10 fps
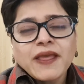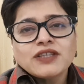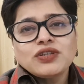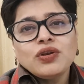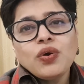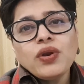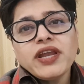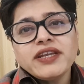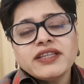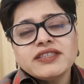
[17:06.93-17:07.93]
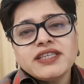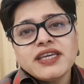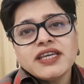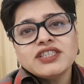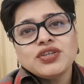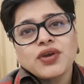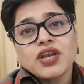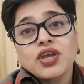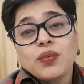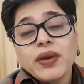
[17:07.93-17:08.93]
So low latency is you
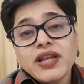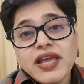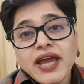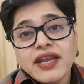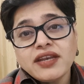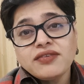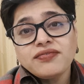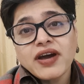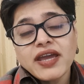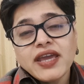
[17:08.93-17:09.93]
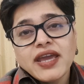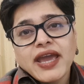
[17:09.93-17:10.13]
can quickly identify,